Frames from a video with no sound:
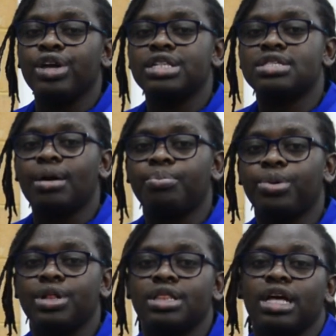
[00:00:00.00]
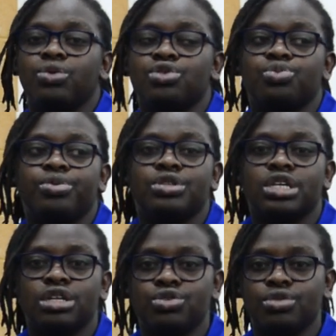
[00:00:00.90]
each sample that was
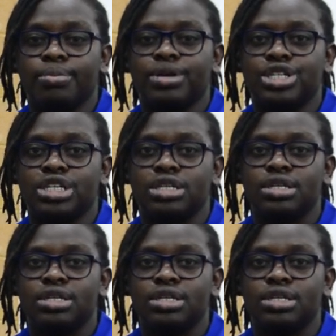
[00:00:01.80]
put into the machine.